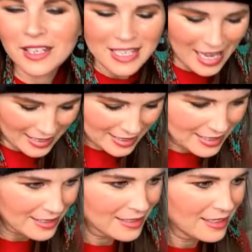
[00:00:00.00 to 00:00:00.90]
Yes.
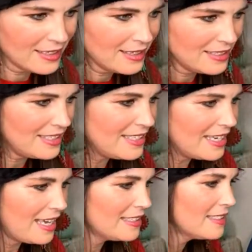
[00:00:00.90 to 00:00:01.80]
Okay. Good.
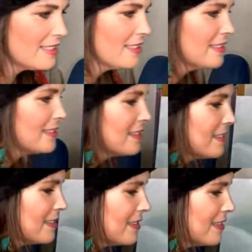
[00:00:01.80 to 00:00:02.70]
Yes.
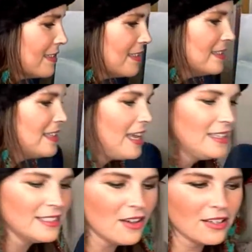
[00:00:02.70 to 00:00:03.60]
Nice.
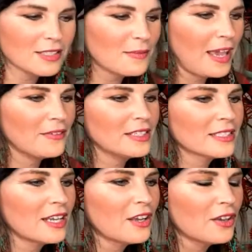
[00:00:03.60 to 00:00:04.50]
That is awesome. That Gavin's is
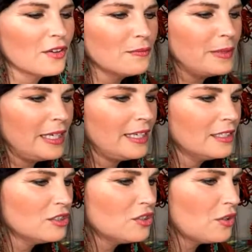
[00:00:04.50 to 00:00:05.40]
gonna
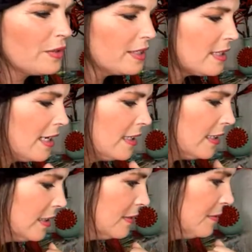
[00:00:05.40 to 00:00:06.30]
be so excited.